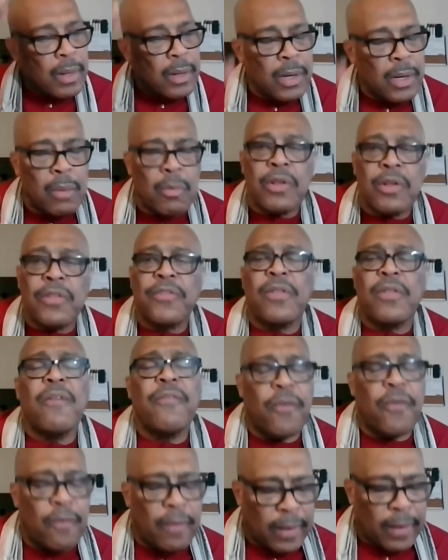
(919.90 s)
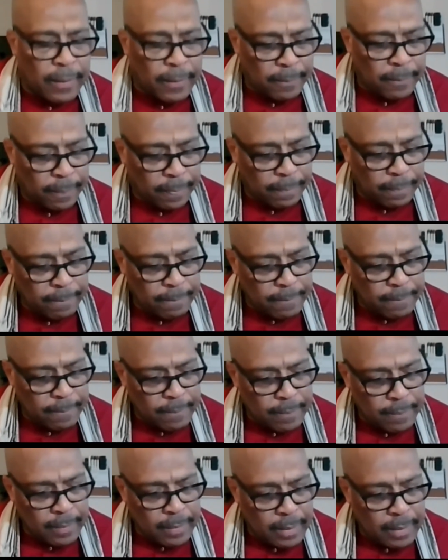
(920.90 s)
They were suffering.
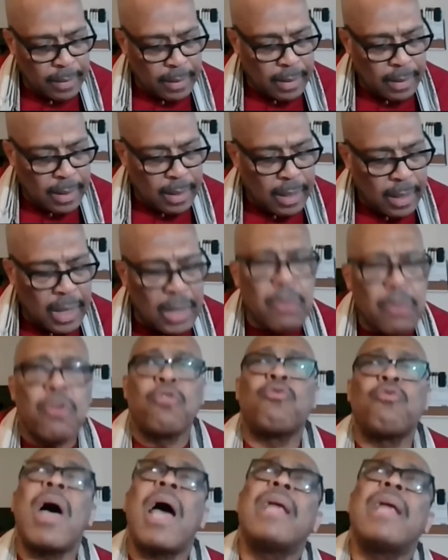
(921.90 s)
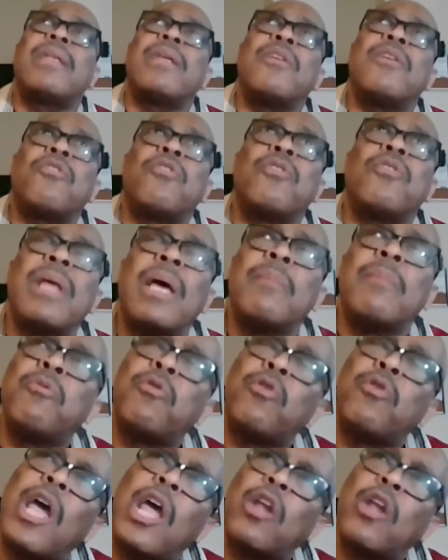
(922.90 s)
And he was writing to them
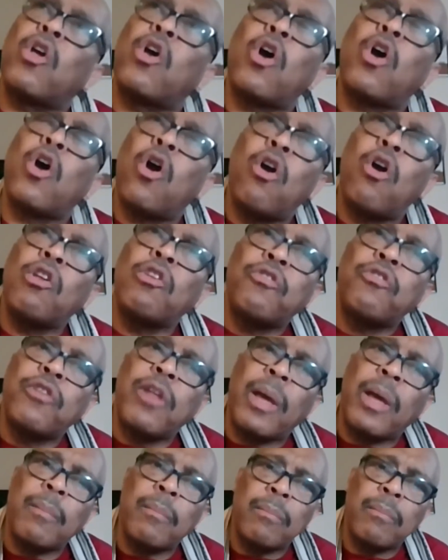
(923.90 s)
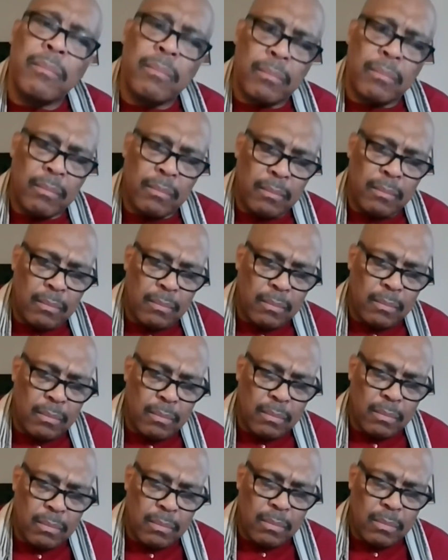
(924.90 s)
to encourage them
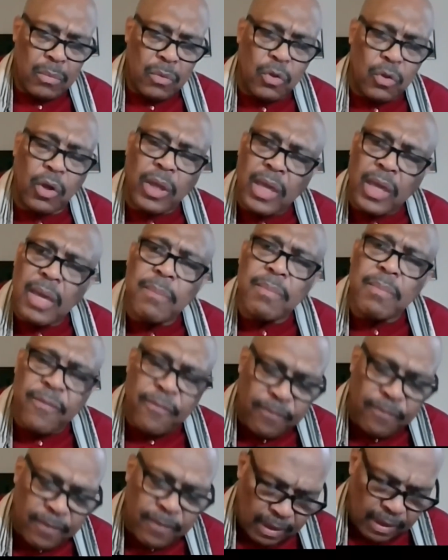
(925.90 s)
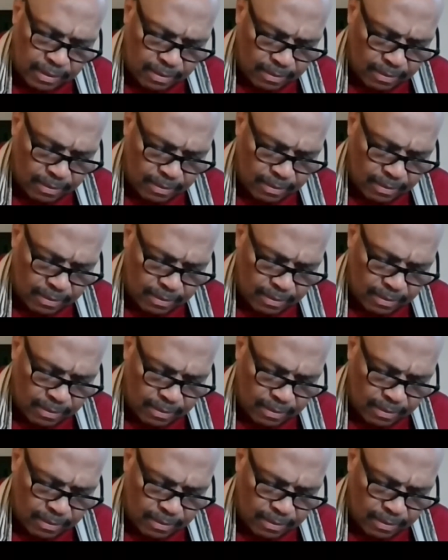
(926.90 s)
to keep the faith.